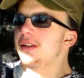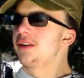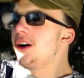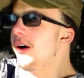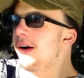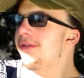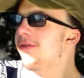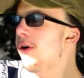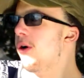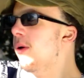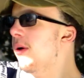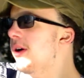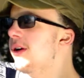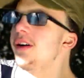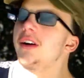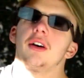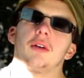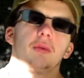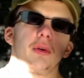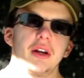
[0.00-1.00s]
Going forward,
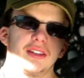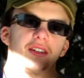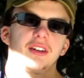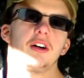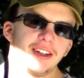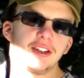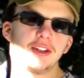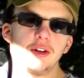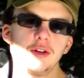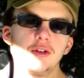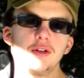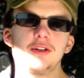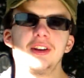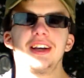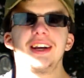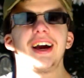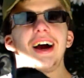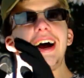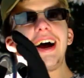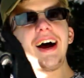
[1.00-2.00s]
we go to
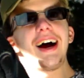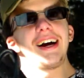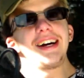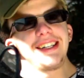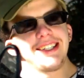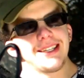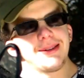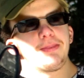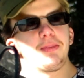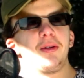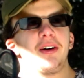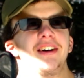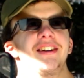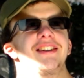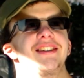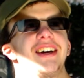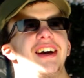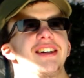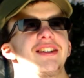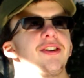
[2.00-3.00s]
the Ice
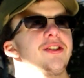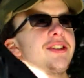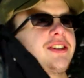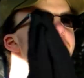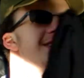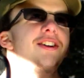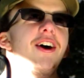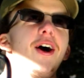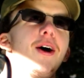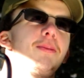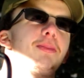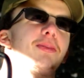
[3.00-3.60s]
Princess, or Snow